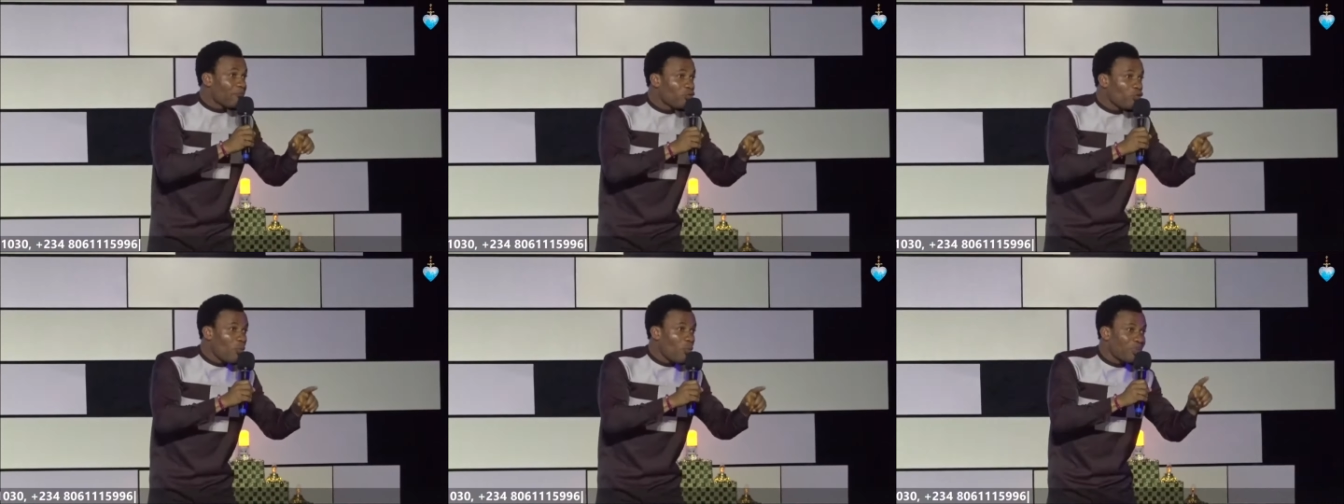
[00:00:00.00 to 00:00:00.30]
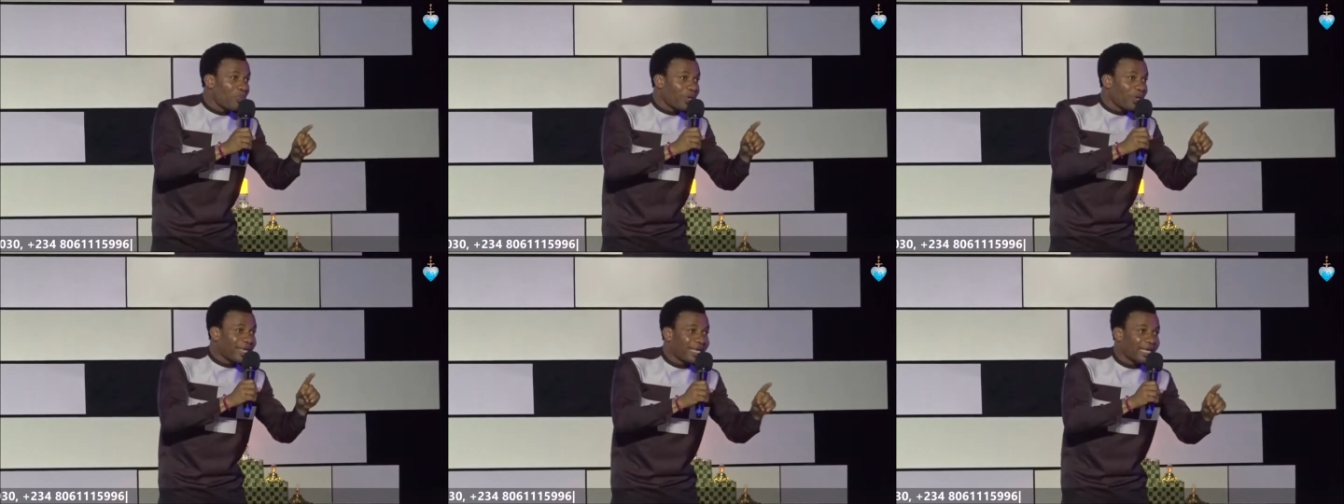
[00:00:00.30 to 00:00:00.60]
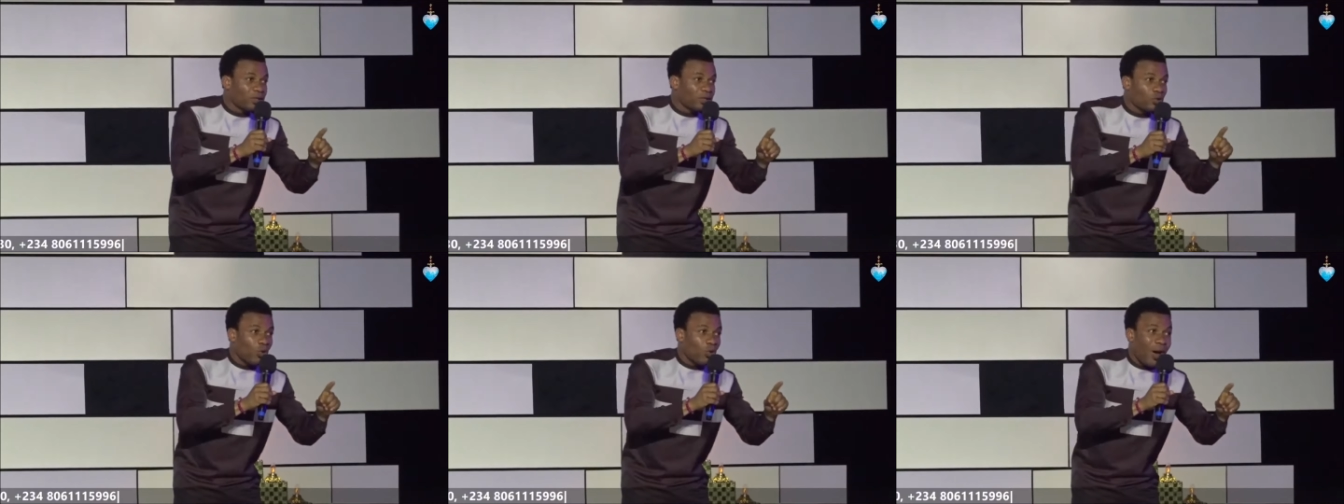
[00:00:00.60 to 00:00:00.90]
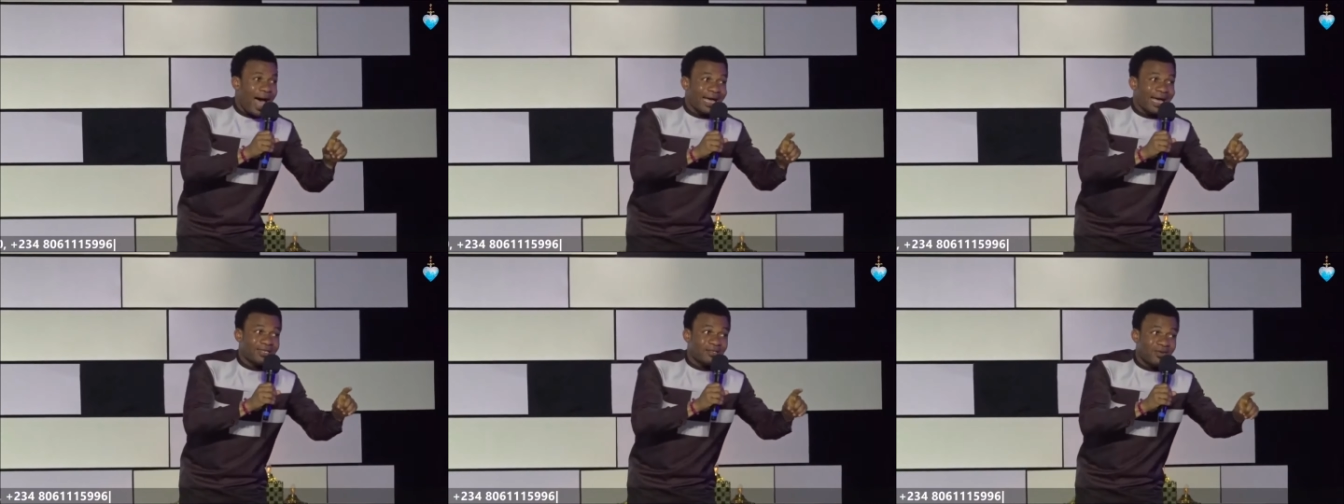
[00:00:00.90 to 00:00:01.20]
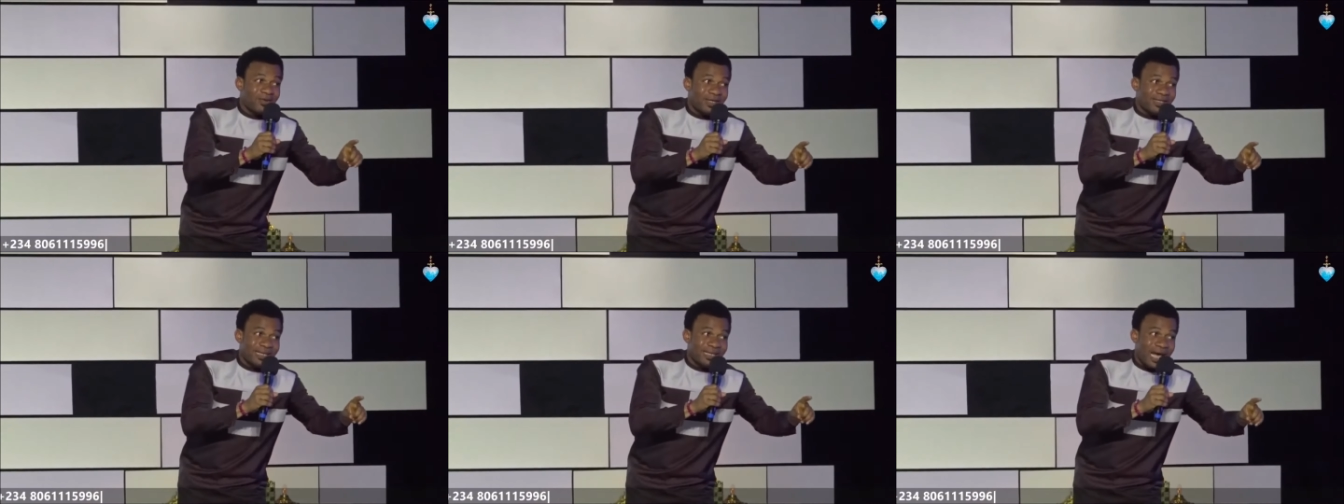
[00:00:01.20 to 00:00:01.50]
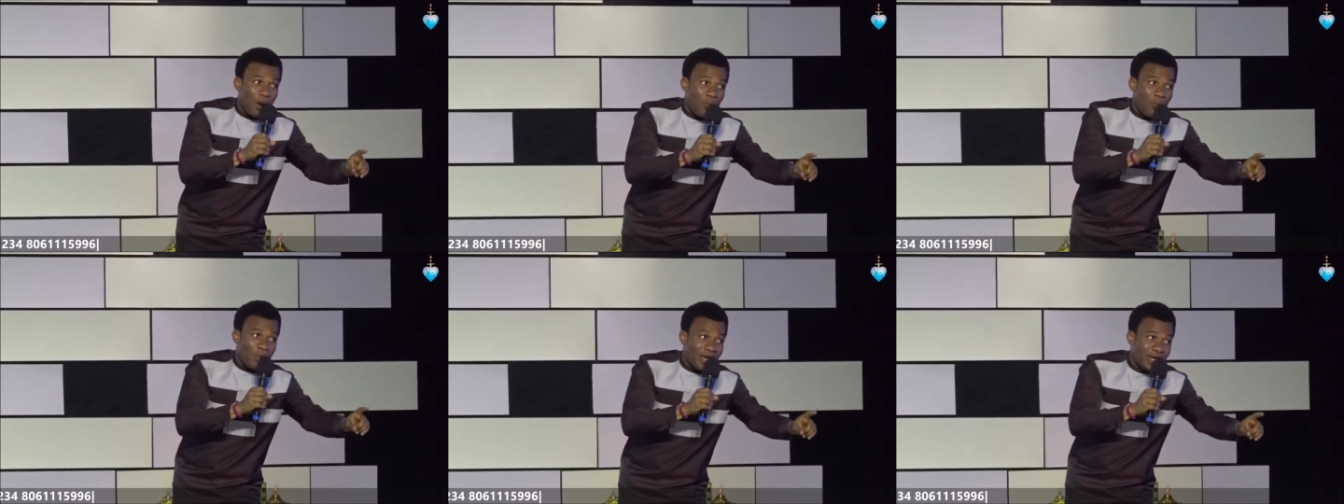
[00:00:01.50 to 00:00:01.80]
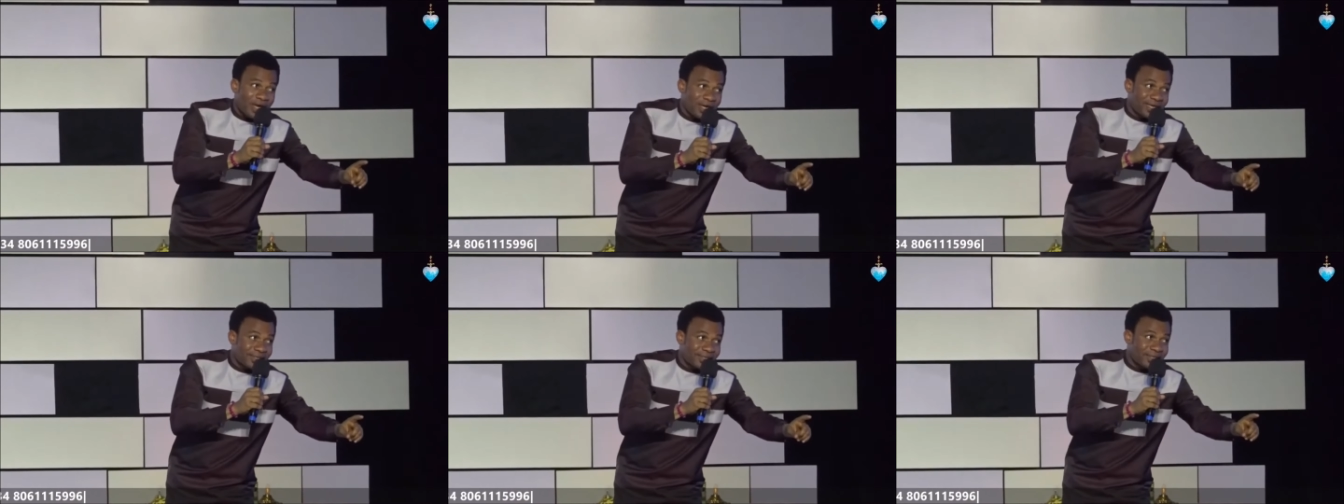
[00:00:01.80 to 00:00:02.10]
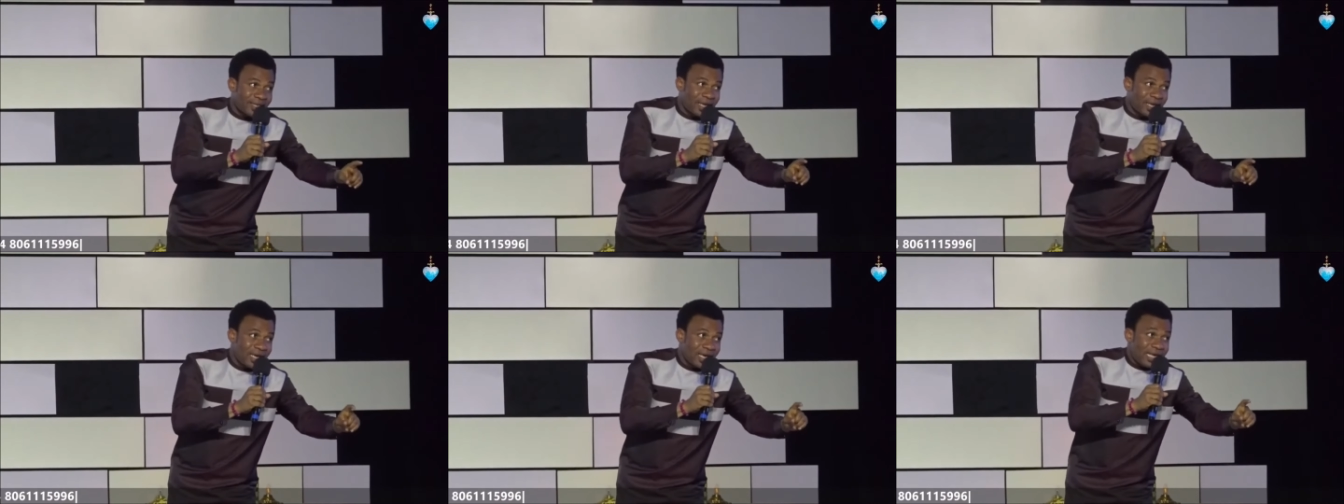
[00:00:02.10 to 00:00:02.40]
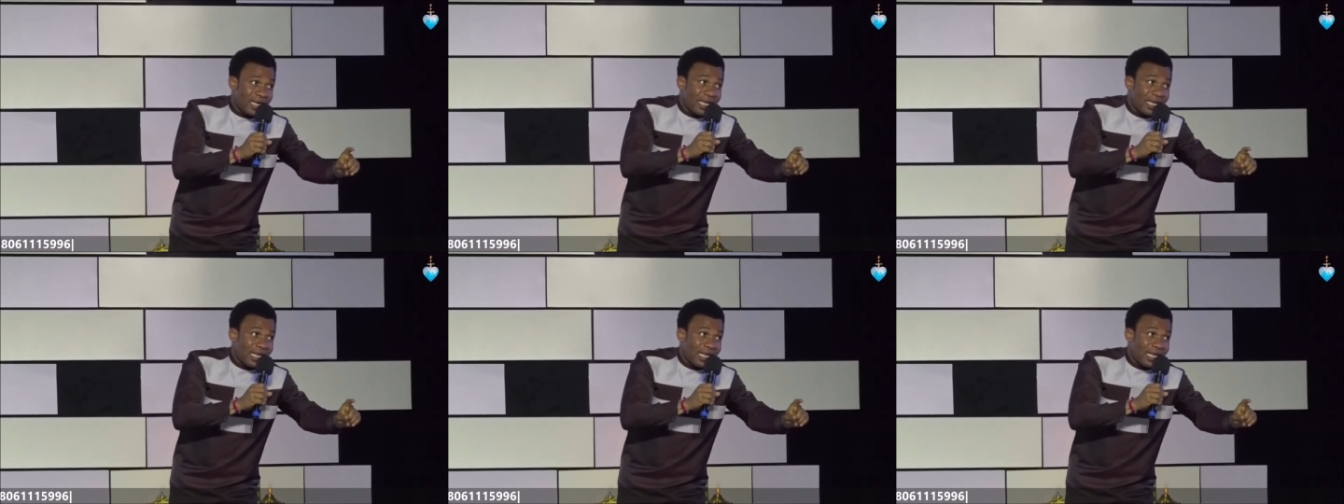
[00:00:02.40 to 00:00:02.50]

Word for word: you begun to address that weakness?